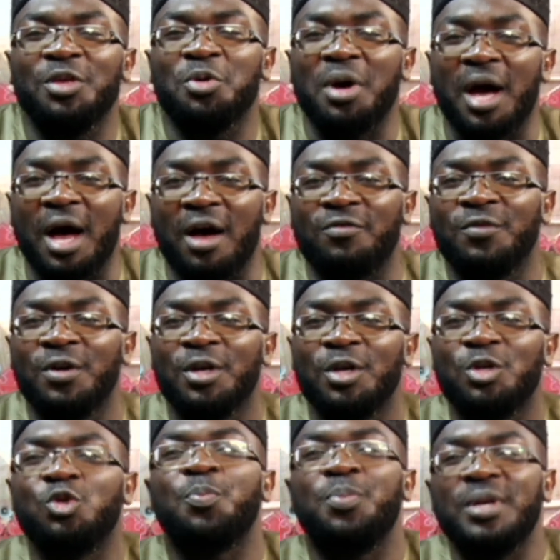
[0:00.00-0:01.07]
you have
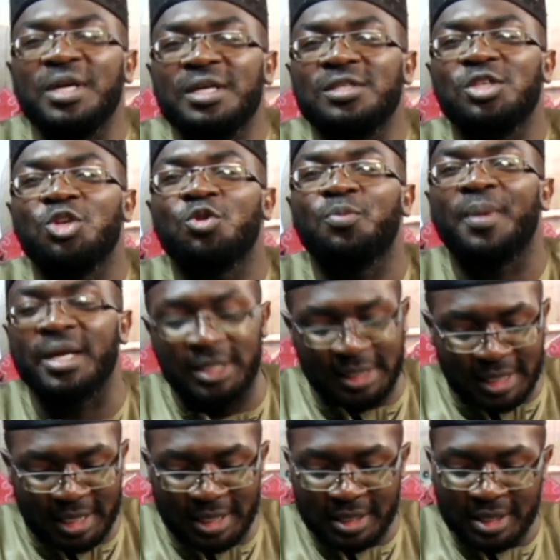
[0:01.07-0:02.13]
to please
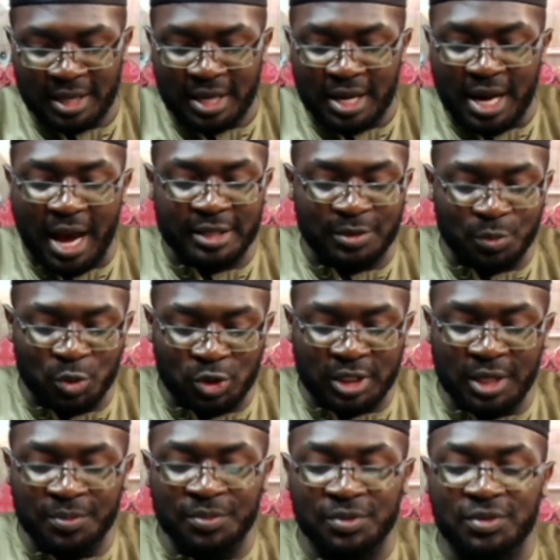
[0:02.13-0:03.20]
humanity. As
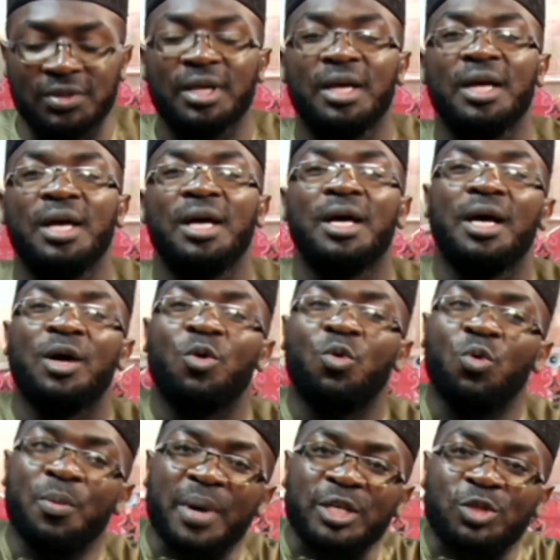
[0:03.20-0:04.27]
Muslims,
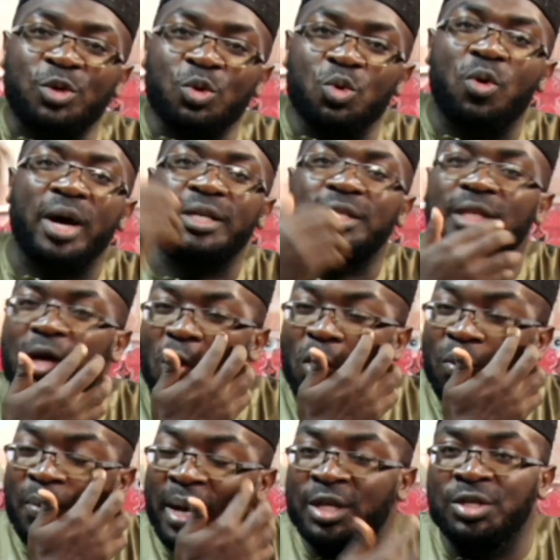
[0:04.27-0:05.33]
we must look at the
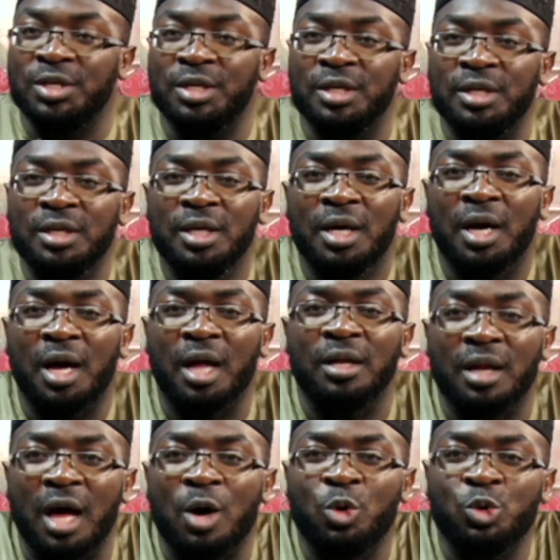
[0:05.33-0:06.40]
Almighty
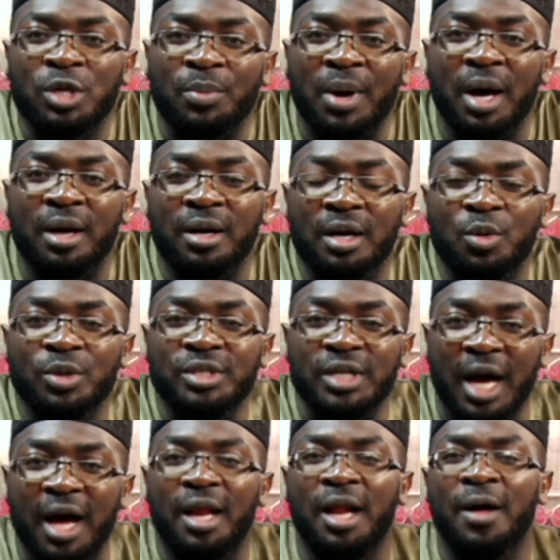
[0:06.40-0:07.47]
Allah Tabarak wa
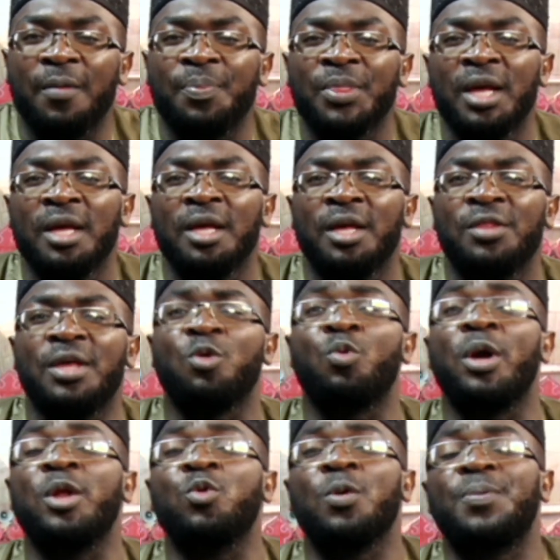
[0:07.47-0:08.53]
Ta'ala. Then
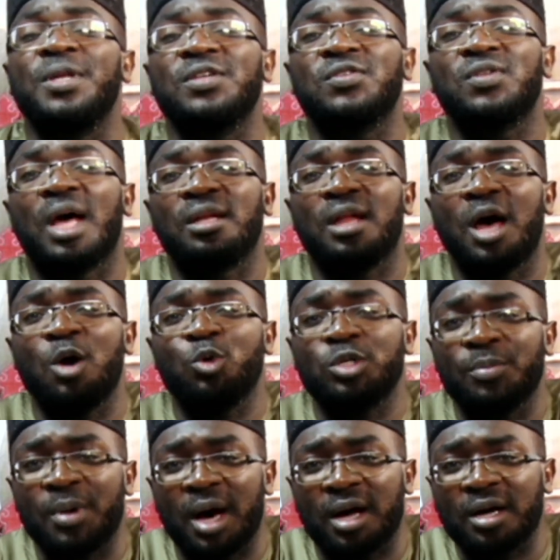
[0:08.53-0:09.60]
when we please Allah
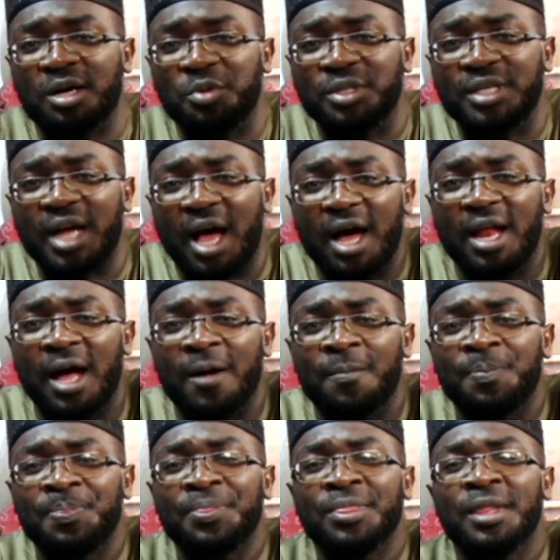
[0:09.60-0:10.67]
Tabarak wa Ta'ala,
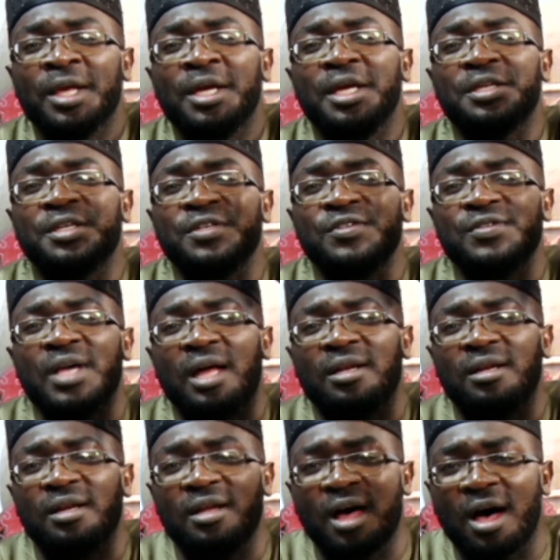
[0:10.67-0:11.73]
it is
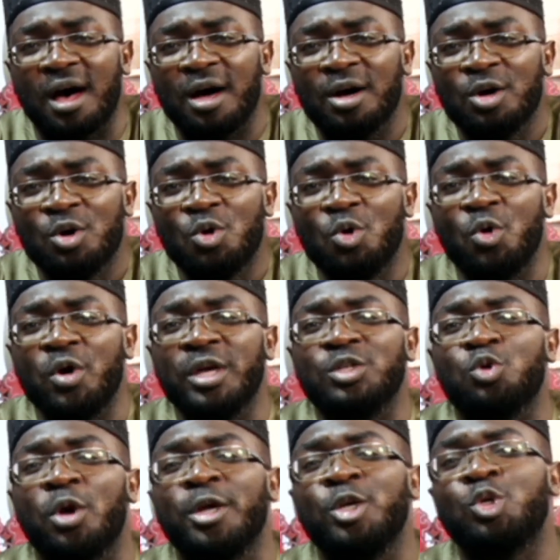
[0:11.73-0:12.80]
Allah who is
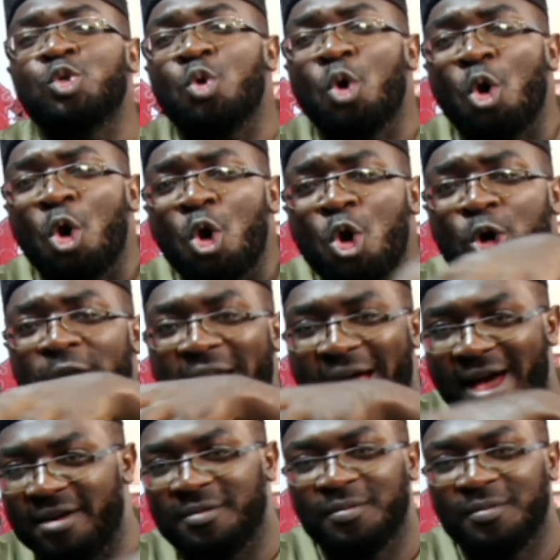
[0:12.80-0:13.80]
going to order.